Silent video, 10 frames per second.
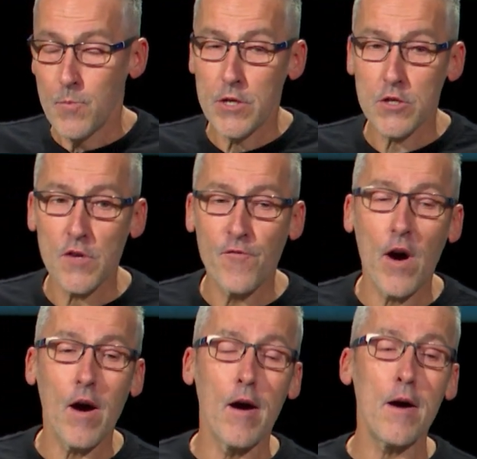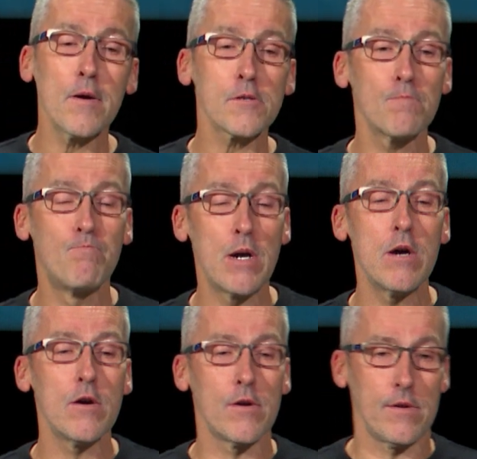Because if our hearts
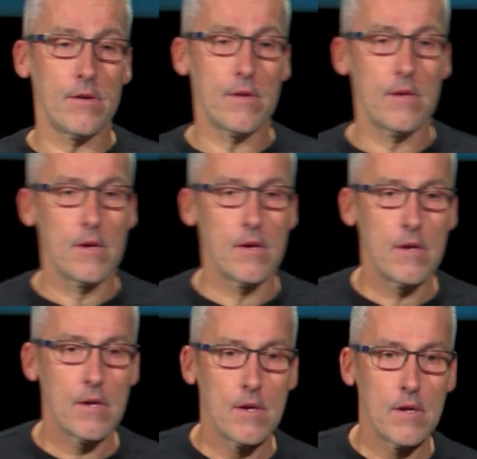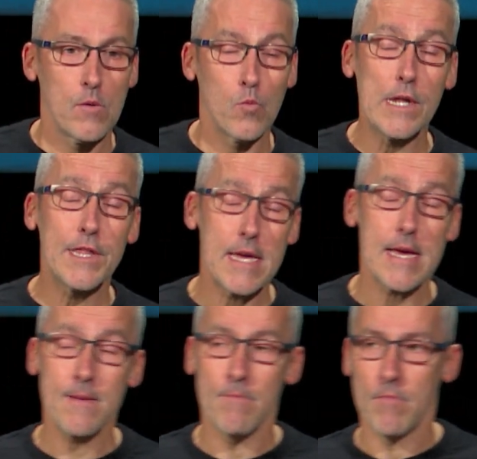burned with
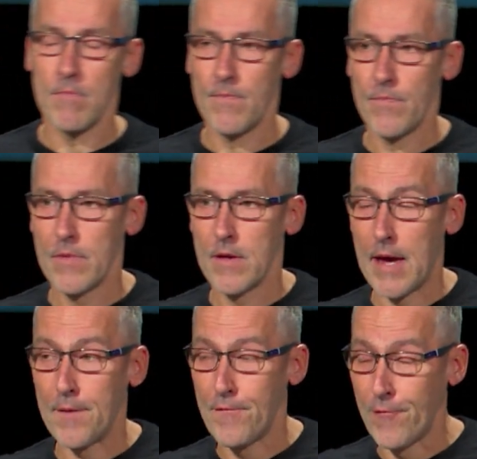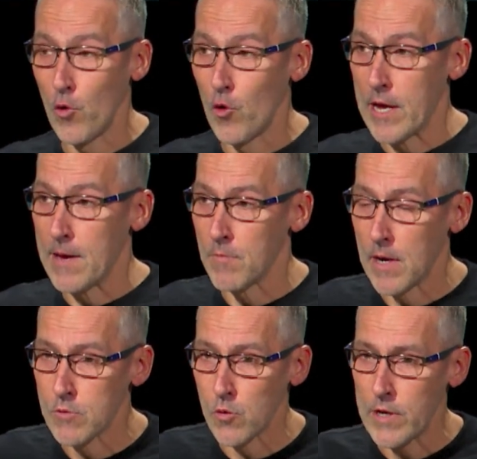Him and for Him,
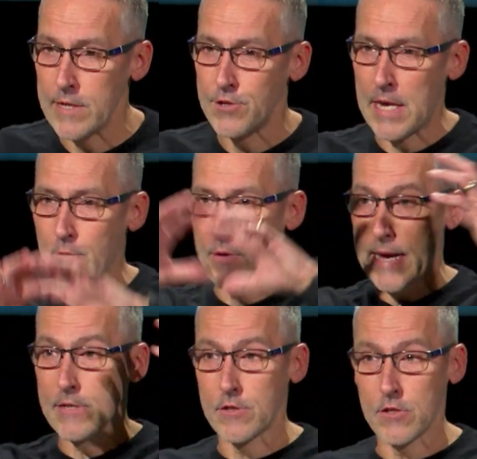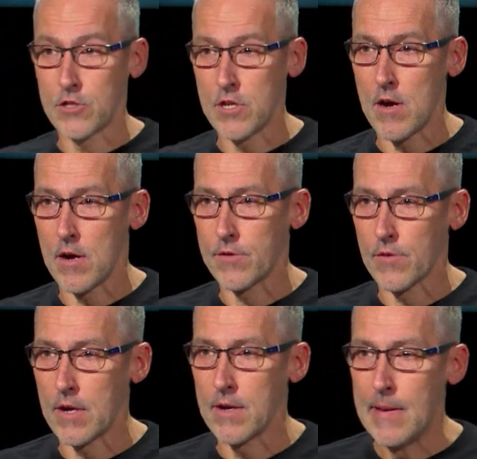I'm talking generally as the church,
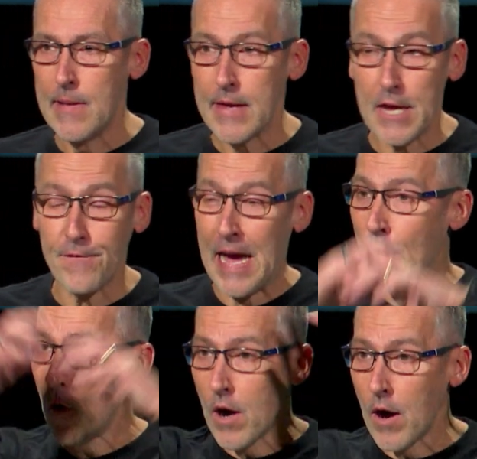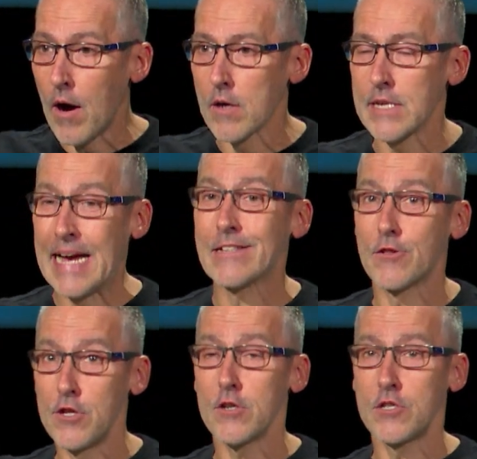right? If our hearts
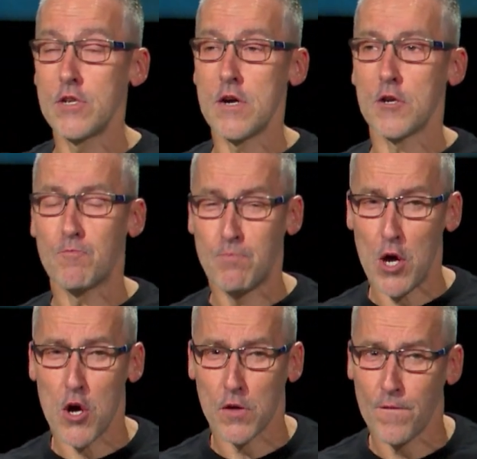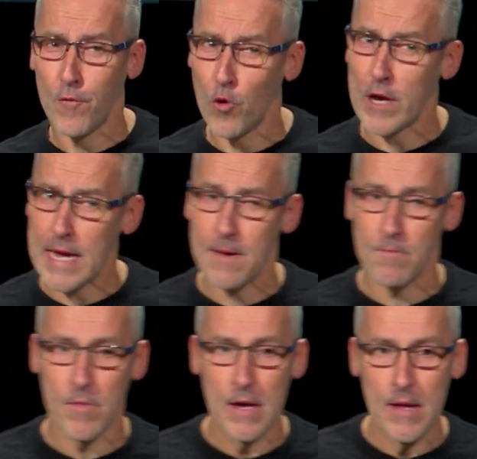as the church burn for
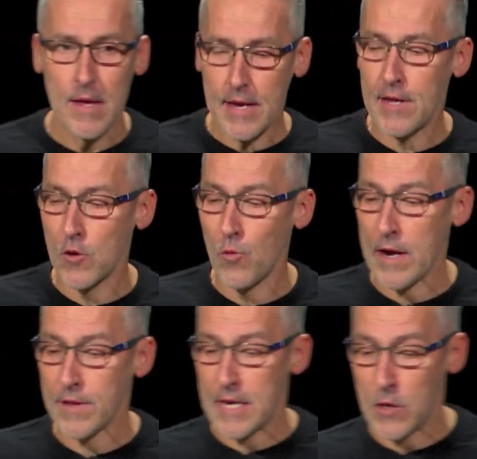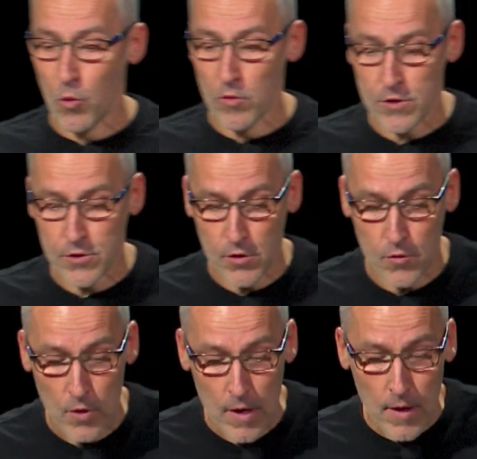Him in the way that He wants
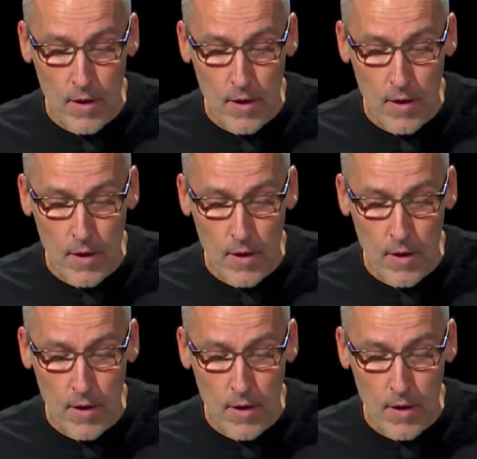to,